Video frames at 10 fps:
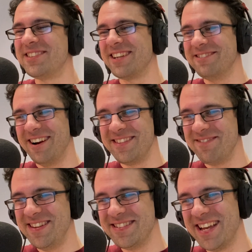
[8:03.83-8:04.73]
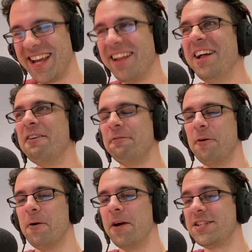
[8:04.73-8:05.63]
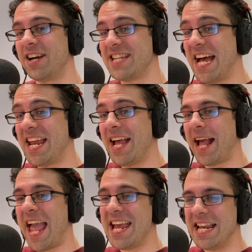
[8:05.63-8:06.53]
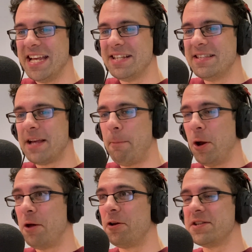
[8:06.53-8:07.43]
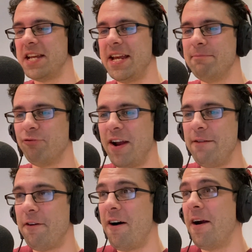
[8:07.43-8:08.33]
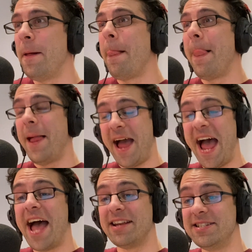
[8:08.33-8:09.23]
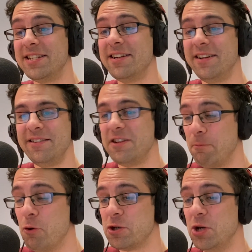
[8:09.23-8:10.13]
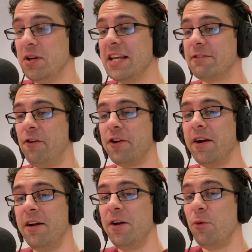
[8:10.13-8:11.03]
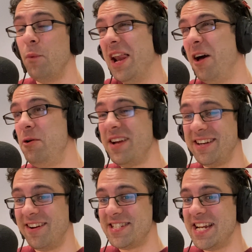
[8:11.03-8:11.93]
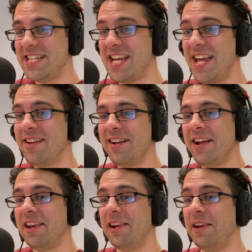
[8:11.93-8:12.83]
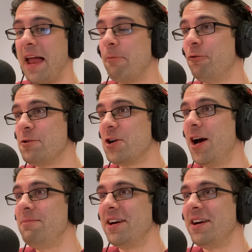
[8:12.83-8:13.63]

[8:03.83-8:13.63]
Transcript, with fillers: also wrote the music for Titanic, Aliens, Apollo 13, Braveheart. Look at that. And some more Two Geeks fodder, Willow in 1988. Yes. Land Before Time,